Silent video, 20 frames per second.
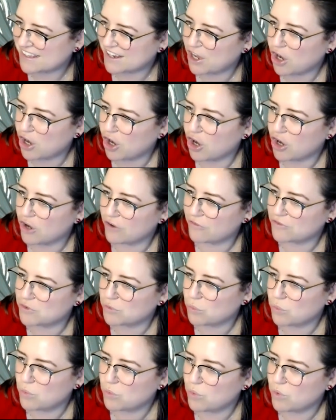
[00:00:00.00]
and carved
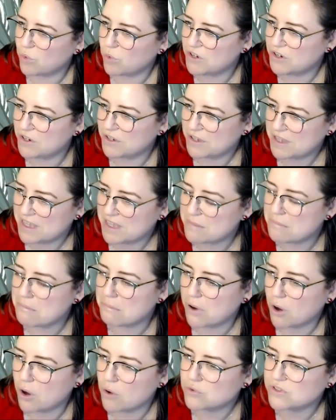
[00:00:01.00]
wood
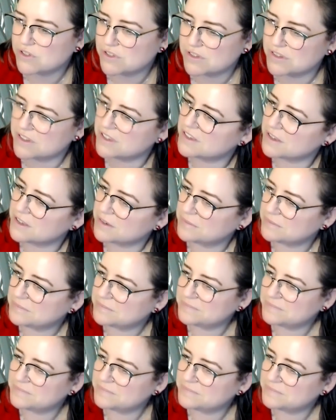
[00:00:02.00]
imposts.